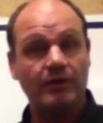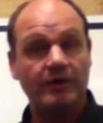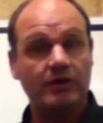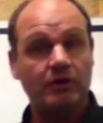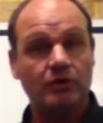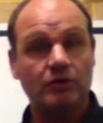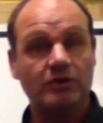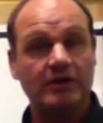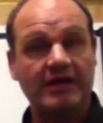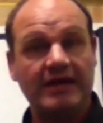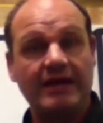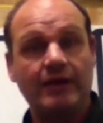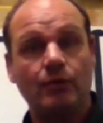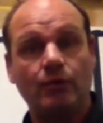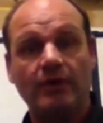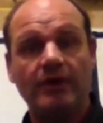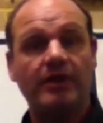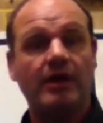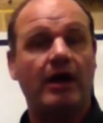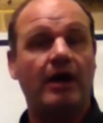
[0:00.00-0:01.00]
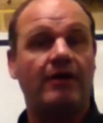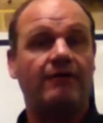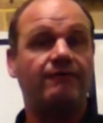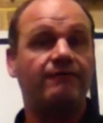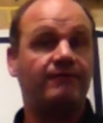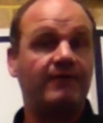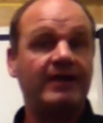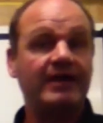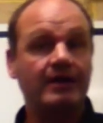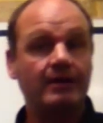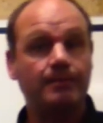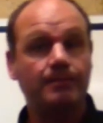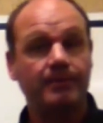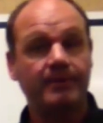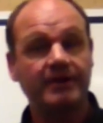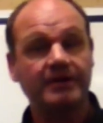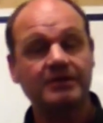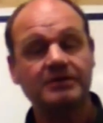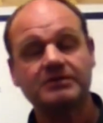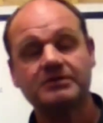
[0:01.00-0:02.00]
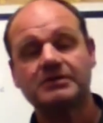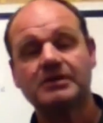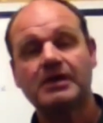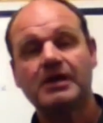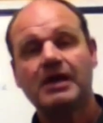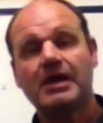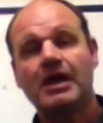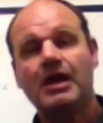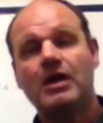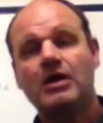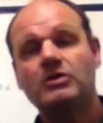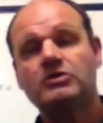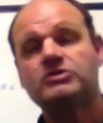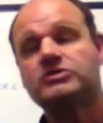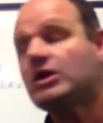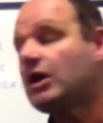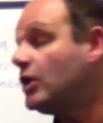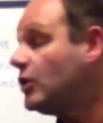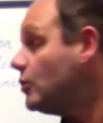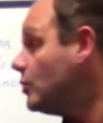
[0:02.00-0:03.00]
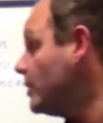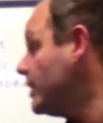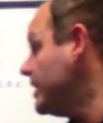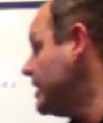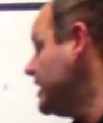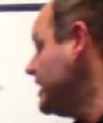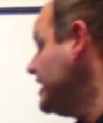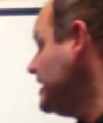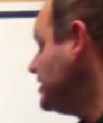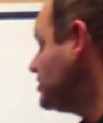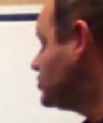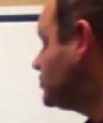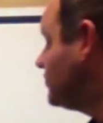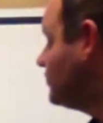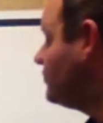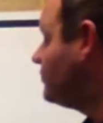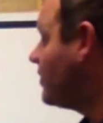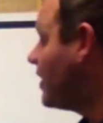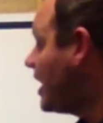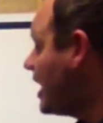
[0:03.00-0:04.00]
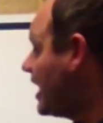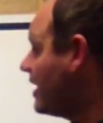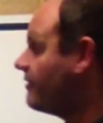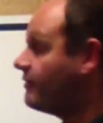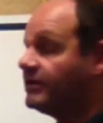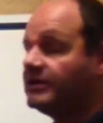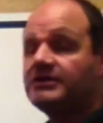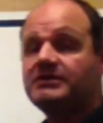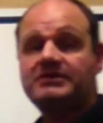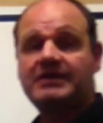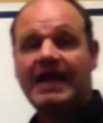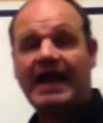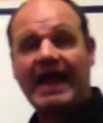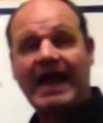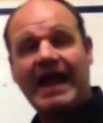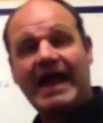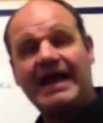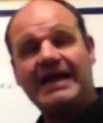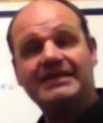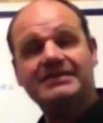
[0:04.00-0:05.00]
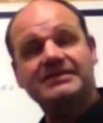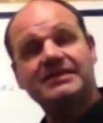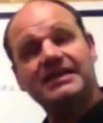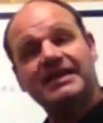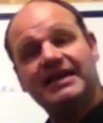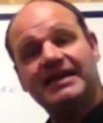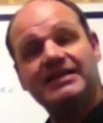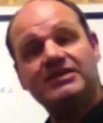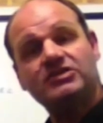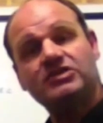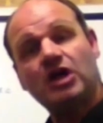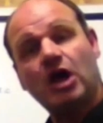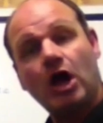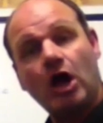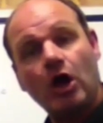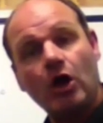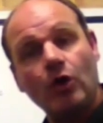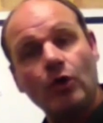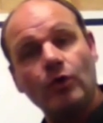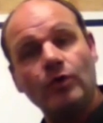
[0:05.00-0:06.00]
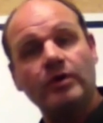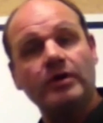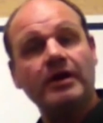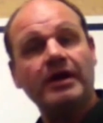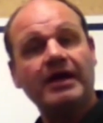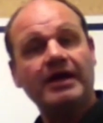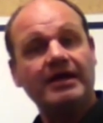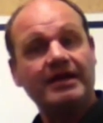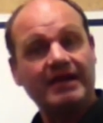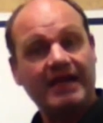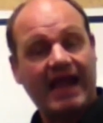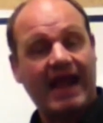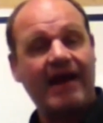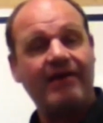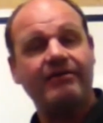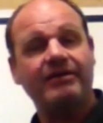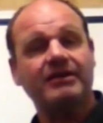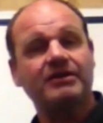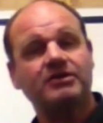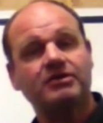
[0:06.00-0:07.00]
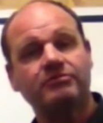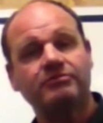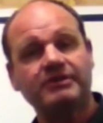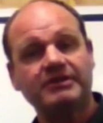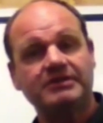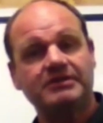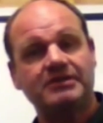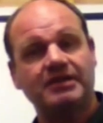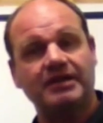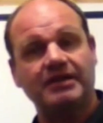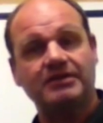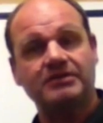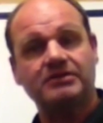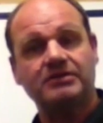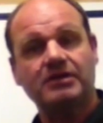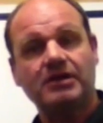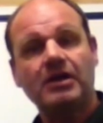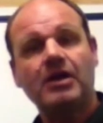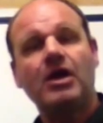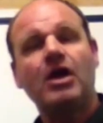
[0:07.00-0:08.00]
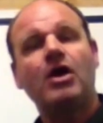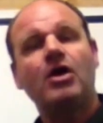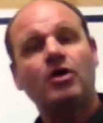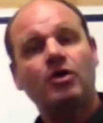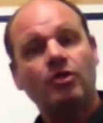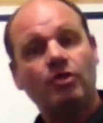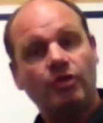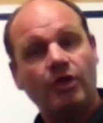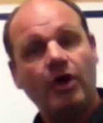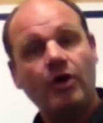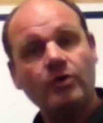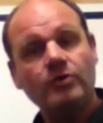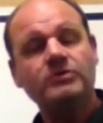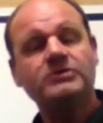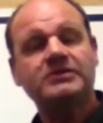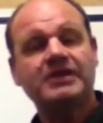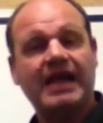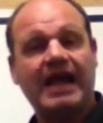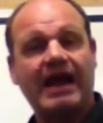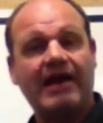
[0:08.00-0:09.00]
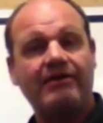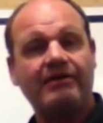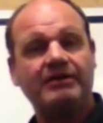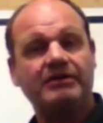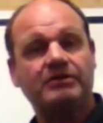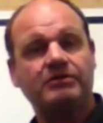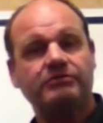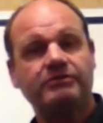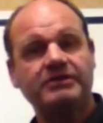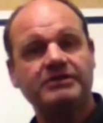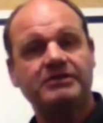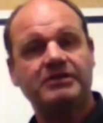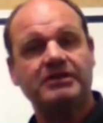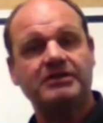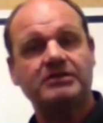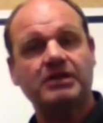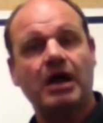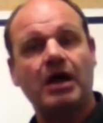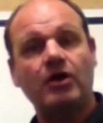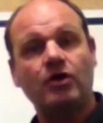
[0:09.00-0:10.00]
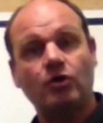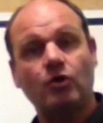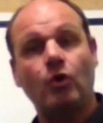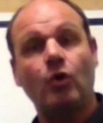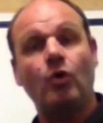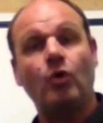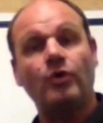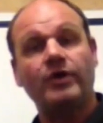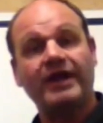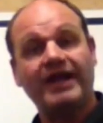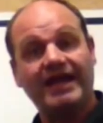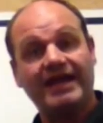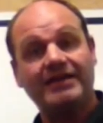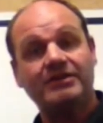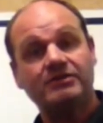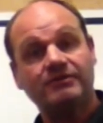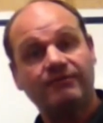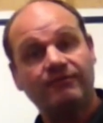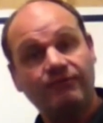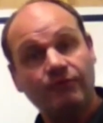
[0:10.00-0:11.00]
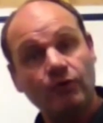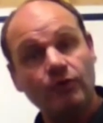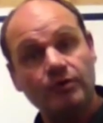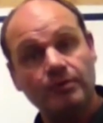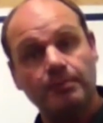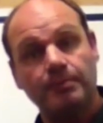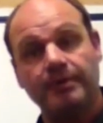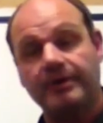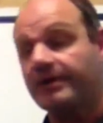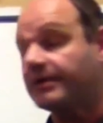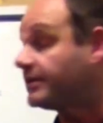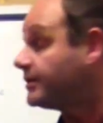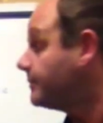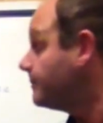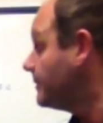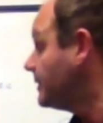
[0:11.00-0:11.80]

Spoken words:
we're unique with our fingerprints, so each virus has its own characteristics. Those characteristics are called its footprint.